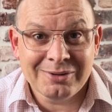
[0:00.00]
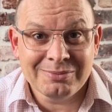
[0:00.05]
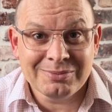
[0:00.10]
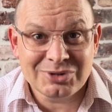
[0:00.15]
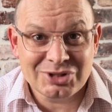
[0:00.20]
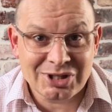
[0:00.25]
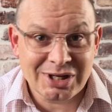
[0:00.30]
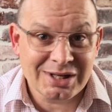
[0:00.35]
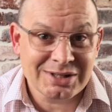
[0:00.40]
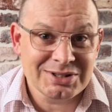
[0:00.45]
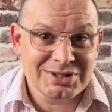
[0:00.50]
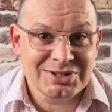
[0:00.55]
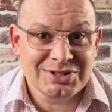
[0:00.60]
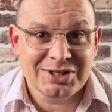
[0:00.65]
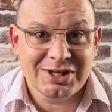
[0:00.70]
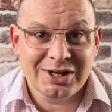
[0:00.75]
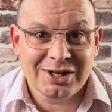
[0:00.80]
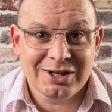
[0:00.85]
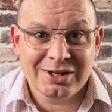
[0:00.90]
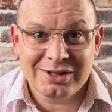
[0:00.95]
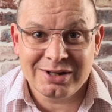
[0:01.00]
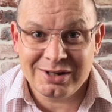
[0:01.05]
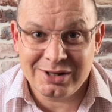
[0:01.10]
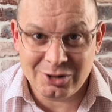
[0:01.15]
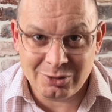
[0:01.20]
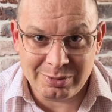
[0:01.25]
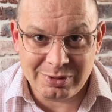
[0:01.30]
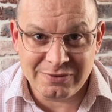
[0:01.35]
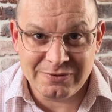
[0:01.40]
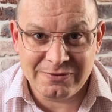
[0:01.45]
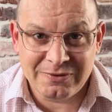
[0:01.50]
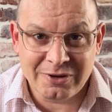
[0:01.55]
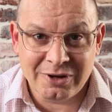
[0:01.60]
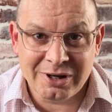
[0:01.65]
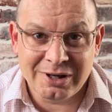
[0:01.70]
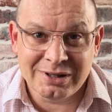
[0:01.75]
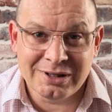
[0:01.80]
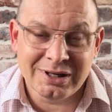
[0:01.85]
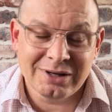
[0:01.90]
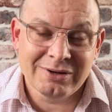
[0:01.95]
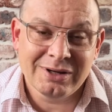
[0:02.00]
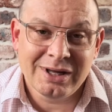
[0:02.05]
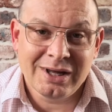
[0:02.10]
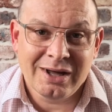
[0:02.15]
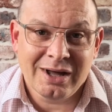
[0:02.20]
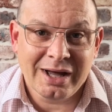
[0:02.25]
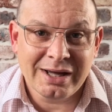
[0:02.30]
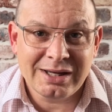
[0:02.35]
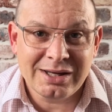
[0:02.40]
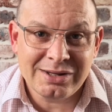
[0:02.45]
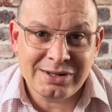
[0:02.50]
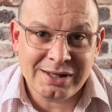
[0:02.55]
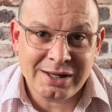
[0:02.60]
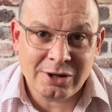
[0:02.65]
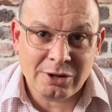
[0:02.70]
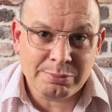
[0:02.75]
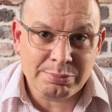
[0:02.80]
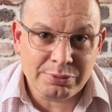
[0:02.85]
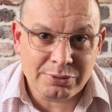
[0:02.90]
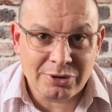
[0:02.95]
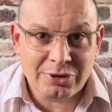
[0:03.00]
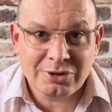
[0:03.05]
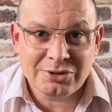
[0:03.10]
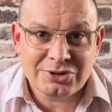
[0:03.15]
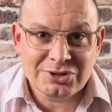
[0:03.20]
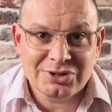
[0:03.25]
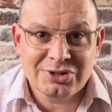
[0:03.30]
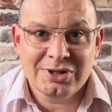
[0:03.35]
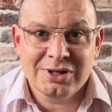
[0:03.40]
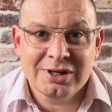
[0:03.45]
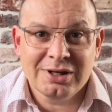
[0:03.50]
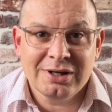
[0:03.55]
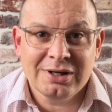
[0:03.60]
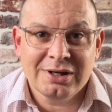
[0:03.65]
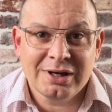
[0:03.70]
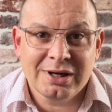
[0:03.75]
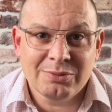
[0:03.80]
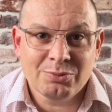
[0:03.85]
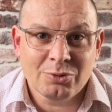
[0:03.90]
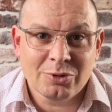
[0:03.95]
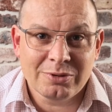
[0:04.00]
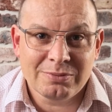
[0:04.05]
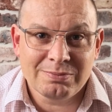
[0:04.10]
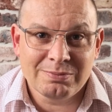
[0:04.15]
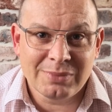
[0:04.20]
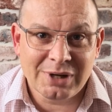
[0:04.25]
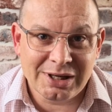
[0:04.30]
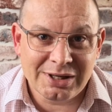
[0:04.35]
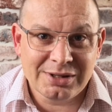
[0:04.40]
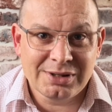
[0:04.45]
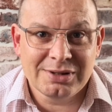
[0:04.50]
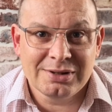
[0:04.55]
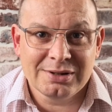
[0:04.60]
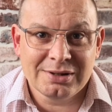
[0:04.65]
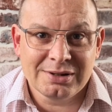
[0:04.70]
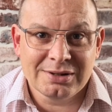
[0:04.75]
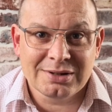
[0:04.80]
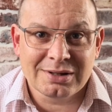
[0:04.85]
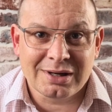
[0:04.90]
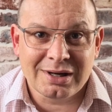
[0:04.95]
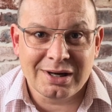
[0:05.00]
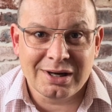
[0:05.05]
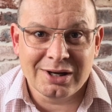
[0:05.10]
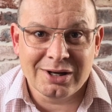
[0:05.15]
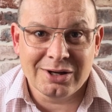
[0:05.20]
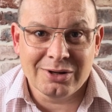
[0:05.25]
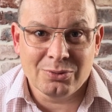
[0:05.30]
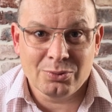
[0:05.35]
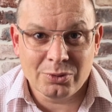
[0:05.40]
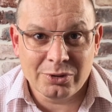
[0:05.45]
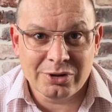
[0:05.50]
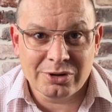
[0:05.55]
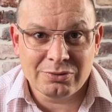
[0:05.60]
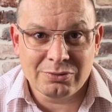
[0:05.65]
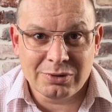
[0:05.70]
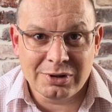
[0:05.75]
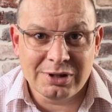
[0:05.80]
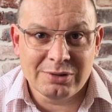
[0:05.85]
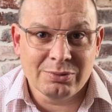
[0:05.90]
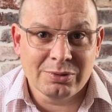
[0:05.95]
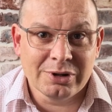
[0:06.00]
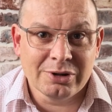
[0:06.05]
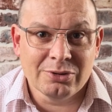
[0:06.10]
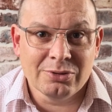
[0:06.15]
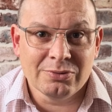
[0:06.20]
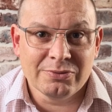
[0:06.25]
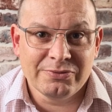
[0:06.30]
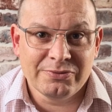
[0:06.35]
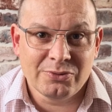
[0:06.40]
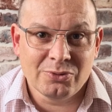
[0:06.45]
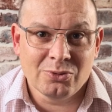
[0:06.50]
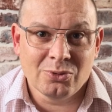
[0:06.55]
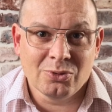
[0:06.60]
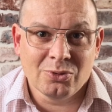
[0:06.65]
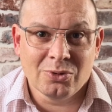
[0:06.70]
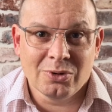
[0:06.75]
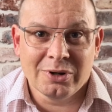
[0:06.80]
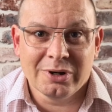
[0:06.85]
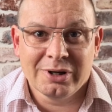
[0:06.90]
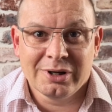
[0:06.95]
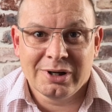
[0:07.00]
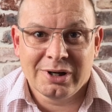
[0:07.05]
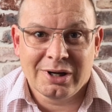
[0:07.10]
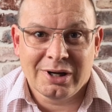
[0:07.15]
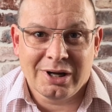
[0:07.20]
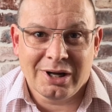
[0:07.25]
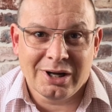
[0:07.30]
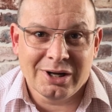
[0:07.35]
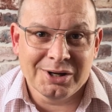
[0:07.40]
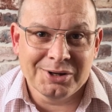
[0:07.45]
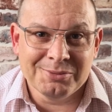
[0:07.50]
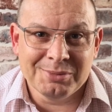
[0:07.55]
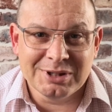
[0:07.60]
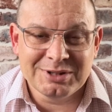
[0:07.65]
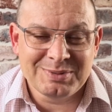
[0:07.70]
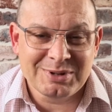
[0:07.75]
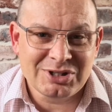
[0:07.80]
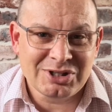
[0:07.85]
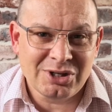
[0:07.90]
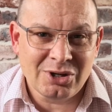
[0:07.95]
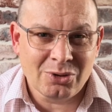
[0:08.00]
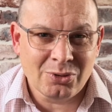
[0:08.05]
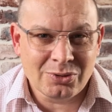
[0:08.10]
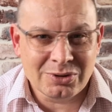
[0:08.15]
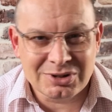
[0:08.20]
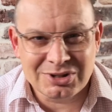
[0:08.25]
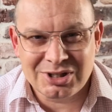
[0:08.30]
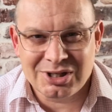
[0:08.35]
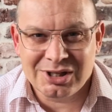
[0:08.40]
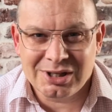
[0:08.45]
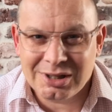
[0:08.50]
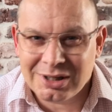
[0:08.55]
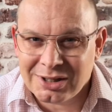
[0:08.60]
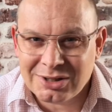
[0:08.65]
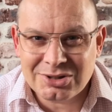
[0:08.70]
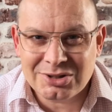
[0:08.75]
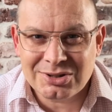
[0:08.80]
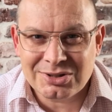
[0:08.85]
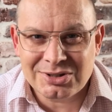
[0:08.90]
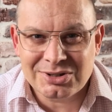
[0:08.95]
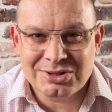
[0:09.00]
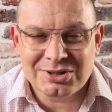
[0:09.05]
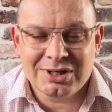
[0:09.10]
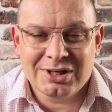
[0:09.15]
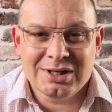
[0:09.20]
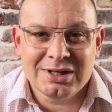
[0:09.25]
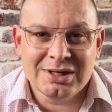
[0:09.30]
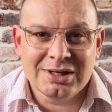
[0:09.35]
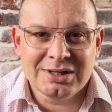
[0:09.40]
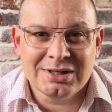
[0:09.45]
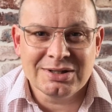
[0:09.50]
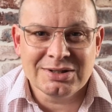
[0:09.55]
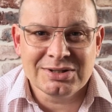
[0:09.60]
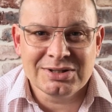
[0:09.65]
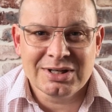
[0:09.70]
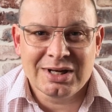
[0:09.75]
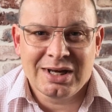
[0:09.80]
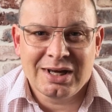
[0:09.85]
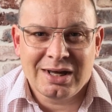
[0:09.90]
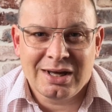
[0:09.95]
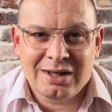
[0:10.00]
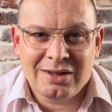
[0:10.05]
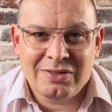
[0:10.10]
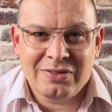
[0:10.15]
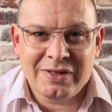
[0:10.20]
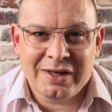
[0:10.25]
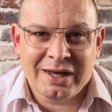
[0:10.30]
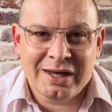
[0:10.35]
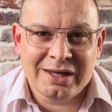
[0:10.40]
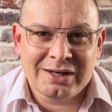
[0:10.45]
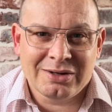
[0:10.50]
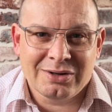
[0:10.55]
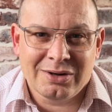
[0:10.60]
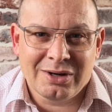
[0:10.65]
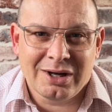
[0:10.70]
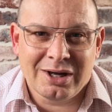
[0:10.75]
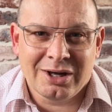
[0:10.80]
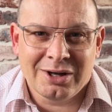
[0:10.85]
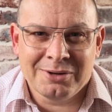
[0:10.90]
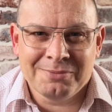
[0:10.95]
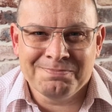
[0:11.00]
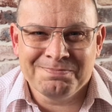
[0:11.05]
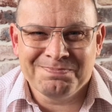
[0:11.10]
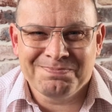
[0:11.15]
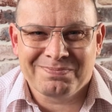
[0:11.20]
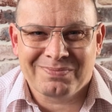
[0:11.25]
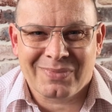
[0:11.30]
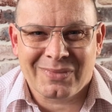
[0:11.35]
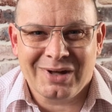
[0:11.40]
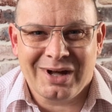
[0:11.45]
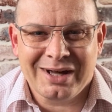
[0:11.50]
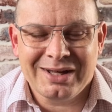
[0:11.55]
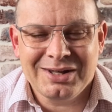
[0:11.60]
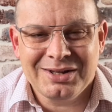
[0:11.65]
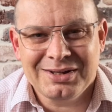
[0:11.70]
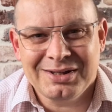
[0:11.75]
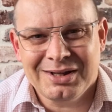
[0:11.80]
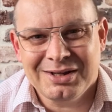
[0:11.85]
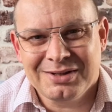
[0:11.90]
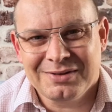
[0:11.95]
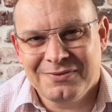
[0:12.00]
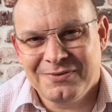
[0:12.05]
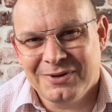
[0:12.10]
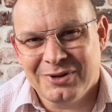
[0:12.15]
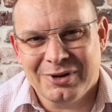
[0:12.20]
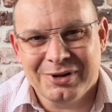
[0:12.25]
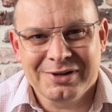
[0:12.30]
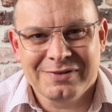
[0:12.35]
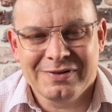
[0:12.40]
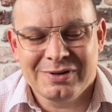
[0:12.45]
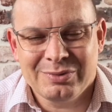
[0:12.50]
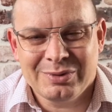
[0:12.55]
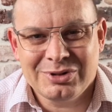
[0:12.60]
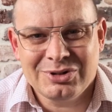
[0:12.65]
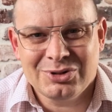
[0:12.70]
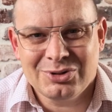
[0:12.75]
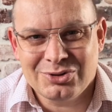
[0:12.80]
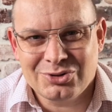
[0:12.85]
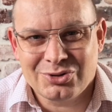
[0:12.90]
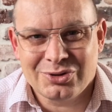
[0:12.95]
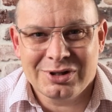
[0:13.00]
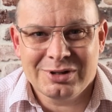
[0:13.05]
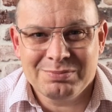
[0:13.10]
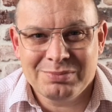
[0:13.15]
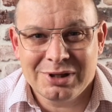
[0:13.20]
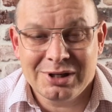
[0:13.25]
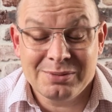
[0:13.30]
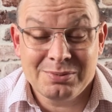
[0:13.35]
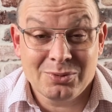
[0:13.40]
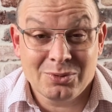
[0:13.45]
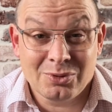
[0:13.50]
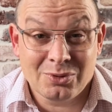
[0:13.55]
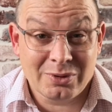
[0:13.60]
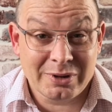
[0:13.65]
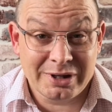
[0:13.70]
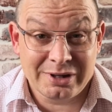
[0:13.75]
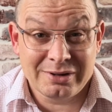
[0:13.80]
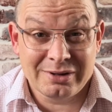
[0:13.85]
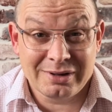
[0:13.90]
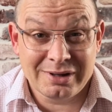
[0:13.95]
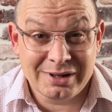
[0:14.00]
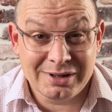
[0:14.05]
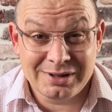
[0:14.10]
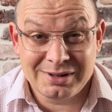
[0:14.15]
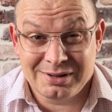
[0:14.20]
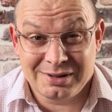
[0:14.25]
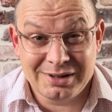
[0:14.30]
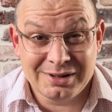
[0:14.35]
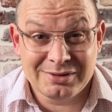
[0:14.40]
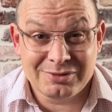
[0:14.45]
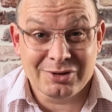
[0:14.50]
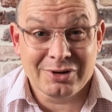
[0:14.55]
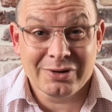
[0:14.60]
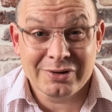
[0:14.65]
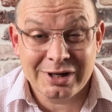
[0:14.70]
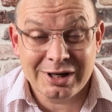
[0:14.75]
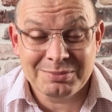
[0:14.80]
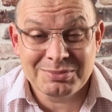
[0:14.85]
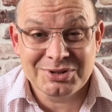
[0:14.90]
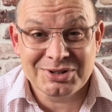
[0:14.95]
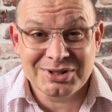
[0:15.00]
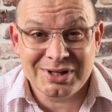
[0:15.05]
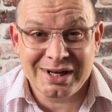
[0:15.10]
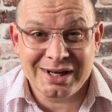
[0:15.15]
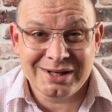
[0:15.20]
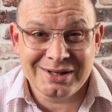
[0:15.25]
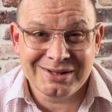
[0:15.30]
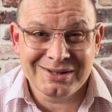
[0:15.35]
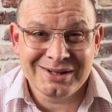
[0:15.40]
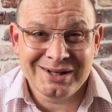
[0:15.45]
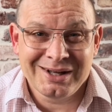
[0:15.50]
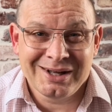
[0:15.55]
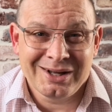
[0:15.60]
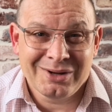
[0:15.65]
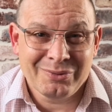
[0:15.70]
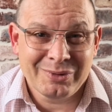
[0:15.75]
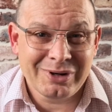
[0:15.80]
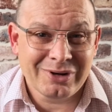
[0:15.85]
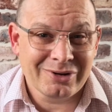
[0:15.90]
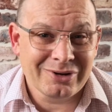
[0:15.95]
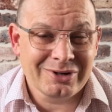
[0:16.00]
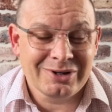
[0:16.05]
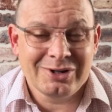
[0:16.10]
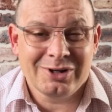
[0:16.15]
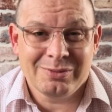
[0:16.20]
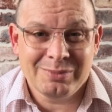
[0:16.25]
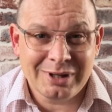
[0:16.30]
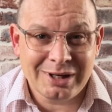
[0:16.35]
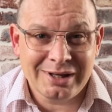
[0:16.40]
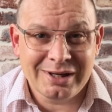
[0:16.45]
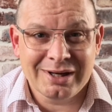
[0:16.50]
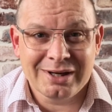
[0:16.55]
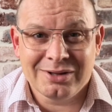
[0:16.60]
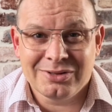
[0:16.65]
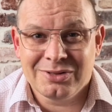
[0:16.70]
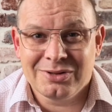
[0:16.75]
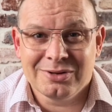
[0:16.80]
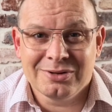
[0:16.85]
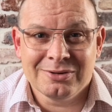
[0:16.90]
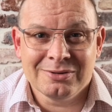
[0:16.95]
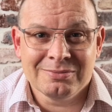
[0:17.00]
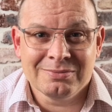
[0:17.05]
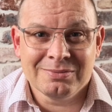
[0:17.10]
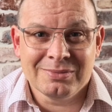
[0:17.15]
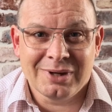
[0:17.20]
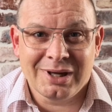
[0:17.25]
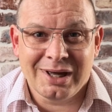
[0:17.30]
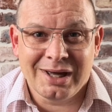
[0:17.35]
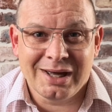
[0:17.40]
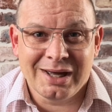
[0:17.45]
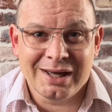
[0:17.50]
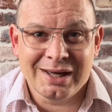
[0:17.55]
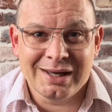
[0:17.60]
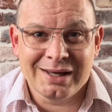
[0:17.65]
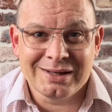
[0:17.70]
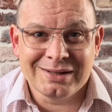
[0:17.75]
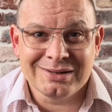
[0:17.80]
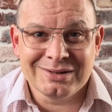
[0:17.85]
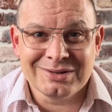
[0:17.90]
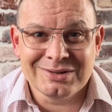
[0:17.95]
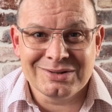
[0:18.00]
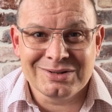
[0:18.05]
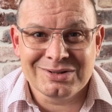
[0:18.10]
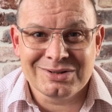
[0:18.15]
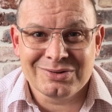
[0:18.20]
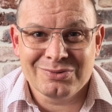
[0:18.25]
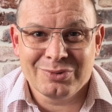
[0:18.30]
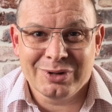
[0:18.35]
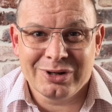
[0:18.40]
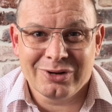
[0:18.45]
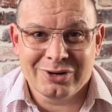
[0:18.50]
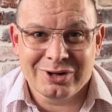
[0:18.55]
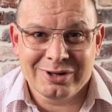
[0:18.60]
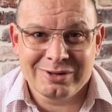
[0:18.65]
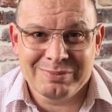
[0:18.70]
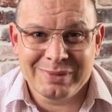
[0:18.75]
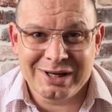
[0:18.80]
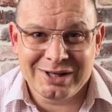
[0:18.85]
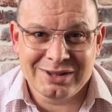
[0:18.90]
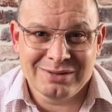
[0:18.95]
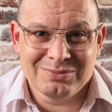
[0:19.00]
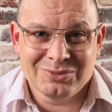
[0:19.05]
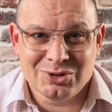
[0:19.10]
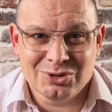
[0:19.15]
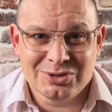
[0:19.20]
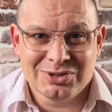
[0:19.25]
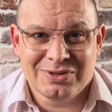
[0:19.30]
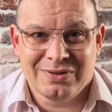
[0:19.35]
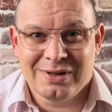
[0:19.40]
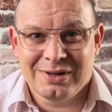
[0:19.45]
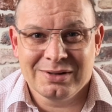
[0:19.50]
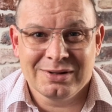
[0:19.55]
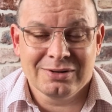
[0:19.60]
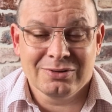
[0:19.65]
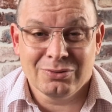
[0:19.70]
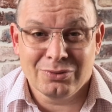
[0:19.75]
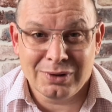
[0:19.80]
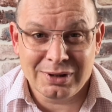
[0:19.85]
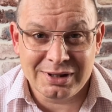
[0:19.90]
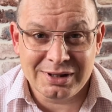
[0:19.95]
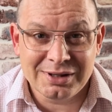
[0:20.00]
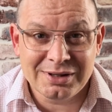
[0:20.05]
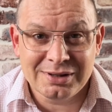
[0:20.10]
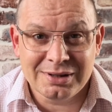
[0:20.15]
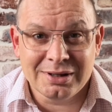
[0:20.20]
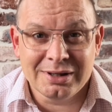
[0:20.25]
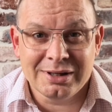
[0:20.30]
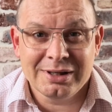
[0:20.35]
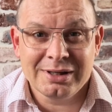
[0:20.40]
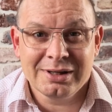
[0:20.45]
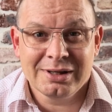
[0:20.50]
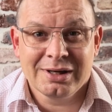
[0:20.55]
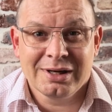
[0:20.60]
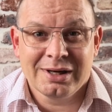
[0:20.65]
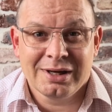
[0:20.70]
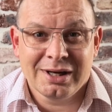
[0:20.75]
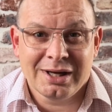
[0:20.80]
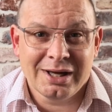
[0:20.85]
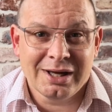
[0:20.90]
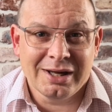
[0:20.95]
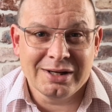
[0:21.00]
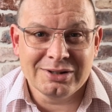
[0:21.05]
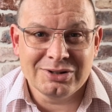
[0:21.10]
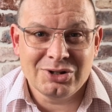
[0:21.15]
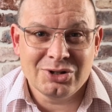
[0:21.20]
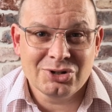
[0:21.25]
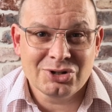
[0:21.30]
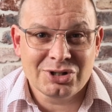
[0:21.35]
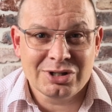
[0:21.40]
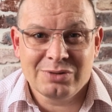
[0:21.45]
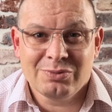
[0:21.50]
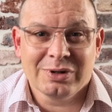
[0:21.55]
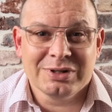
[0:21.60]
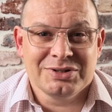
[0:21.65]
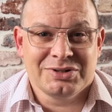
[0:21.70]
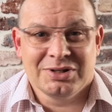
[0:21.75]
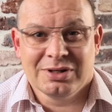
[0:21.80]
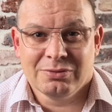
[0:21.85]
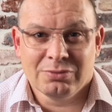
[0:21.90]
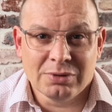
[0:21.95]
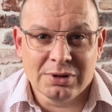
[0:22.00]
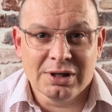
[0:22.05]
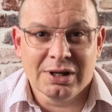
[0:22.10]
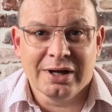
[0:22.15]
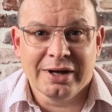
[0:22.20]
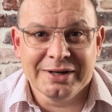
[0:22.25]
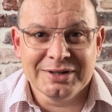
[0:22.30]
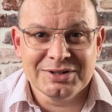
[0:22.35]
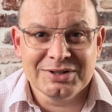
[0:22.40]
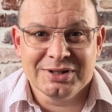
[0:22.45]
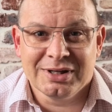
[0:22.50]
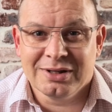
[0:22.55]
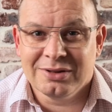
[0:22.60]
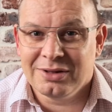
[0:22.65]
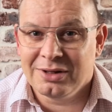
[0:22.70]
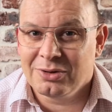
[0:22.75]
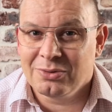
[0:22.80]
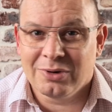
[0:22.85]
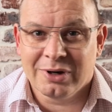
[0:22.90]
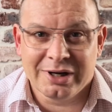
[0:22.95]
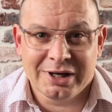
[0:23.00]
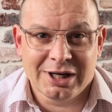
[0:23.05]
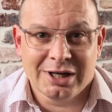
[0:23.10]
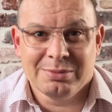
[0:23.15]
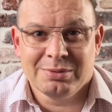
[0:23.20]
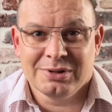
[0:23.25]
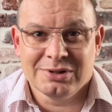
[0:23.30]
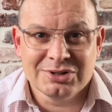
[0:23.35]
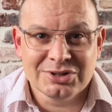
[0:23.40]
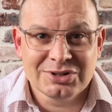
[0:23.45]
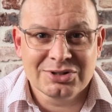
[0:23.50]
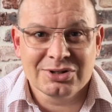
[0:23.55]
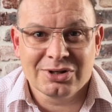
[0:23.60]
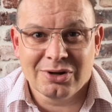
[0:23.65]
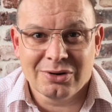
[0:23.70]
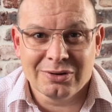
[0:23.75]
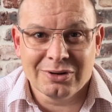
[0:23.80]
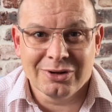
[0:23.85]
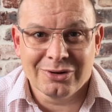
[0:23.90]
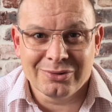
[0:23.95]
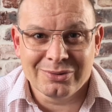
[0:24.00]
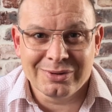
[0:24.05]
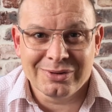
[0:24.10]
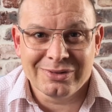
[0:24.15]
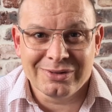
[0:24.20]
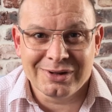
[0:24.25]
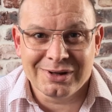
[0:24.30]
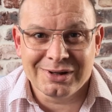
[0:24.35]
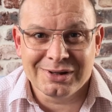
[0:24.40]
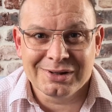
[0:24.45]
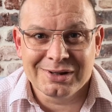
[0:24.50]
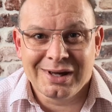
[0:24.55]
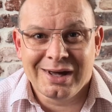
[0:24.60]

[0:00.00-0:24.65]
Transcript: Chances are it'll be fine. Now, I guess our approach there and what makes it work really well for especially older teenagers is that as a philosophy, we do treat people quite as grown-ups, and we're not going to humiliate them, and we're not going to make them do things that are really silly. And usually once they realise that, they're quite happy just to go along with things.